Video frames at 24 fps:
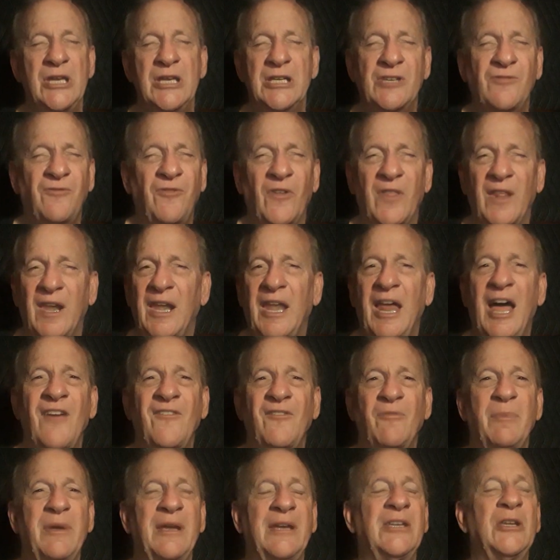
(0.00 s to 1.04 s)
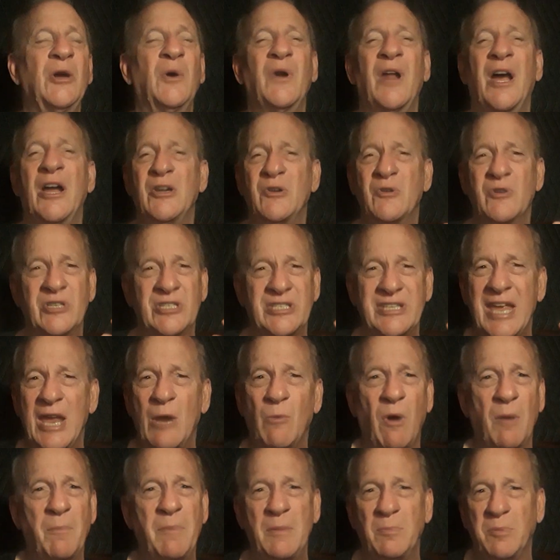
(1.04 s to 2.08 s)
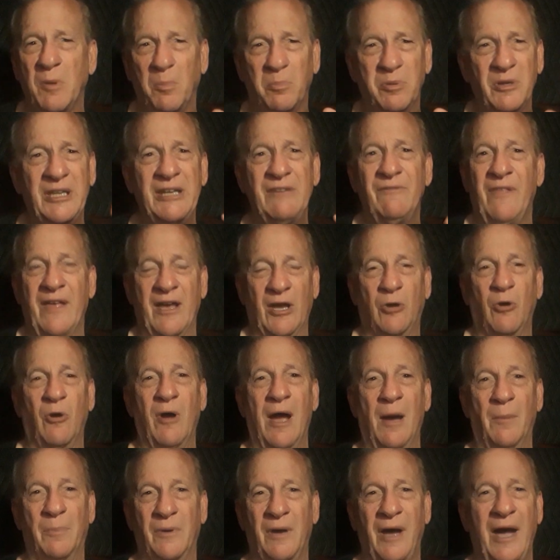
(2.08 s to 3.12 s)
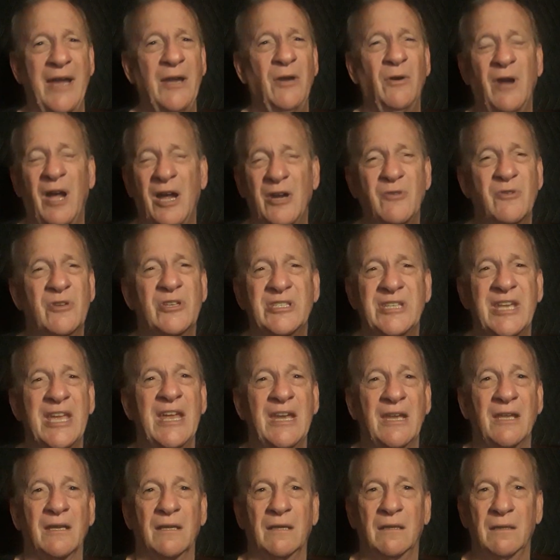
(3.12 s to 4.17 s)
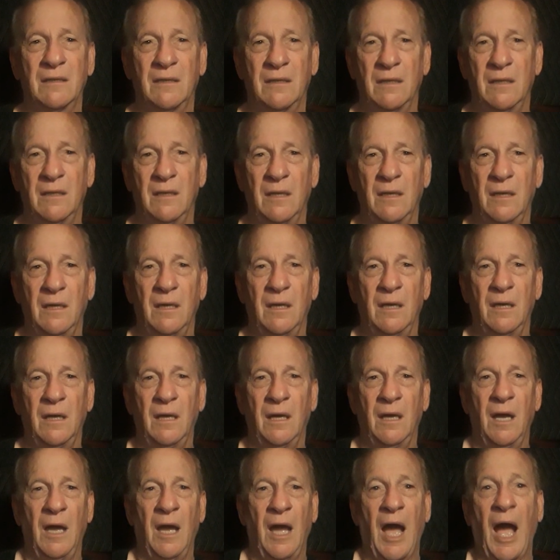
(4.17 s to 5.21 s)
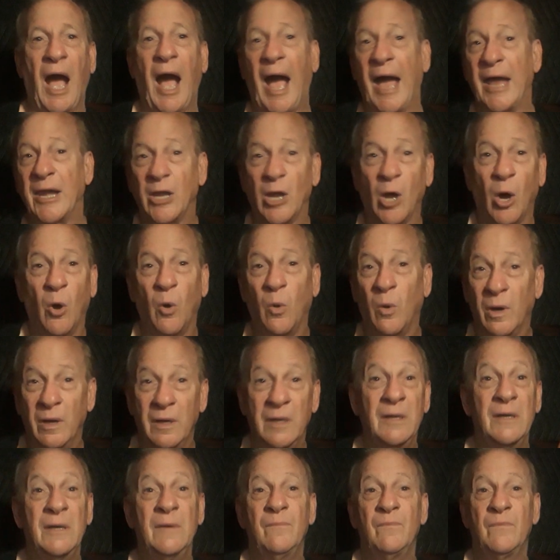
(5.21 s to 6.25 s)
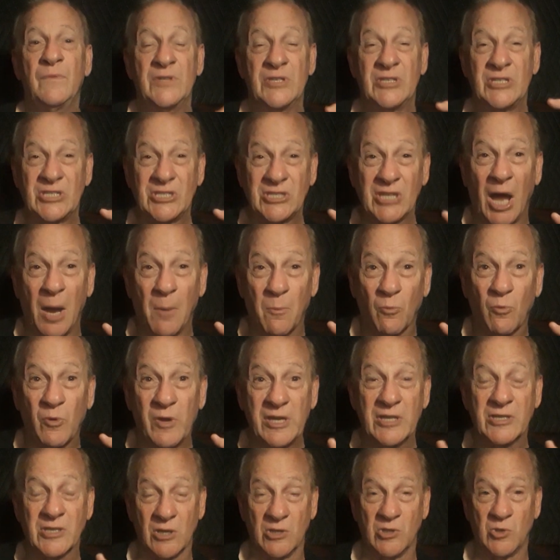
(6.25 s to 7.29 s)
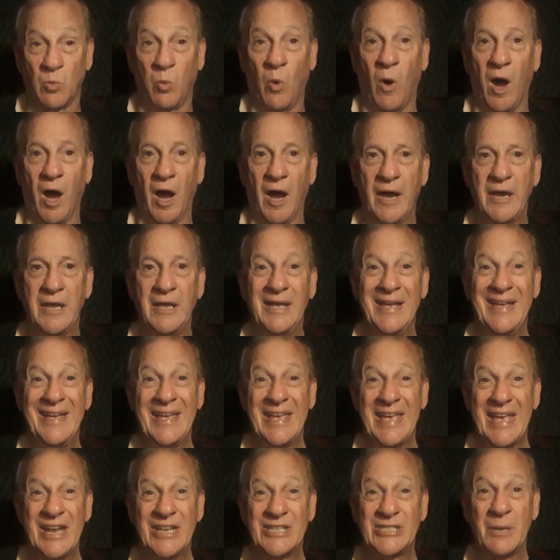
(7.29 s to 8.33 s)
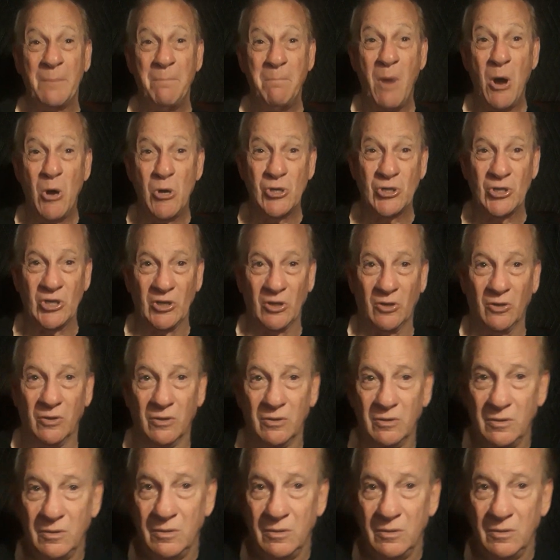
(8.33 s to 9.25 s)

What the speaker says: for the life of me don't understand why people believe that crap. I don't understand it. I know some reasons why. It's emotional.